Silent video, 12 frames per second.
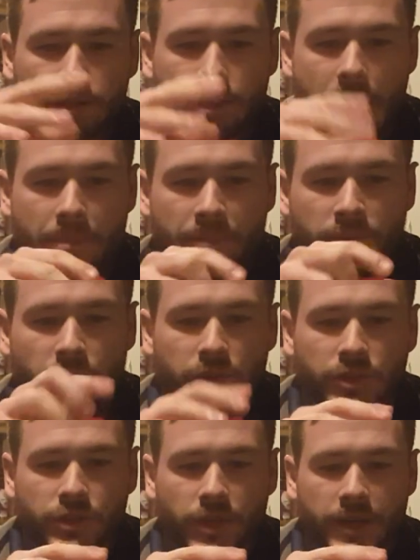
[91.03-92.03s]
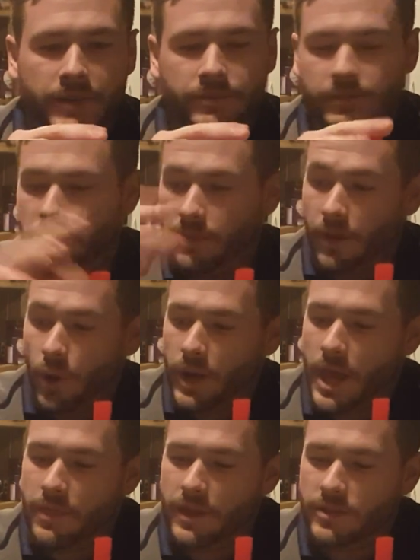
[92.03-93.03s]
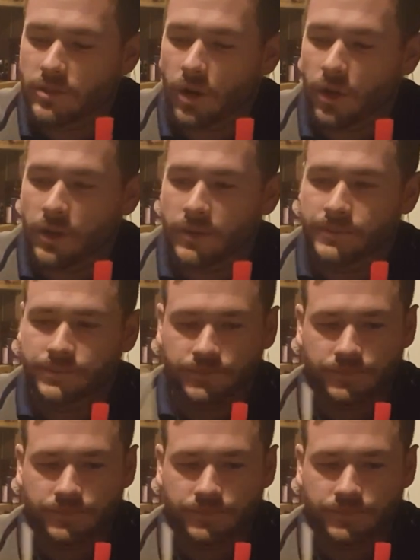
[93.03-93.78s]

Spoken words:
tap them till they're straight. Oh yeah, these are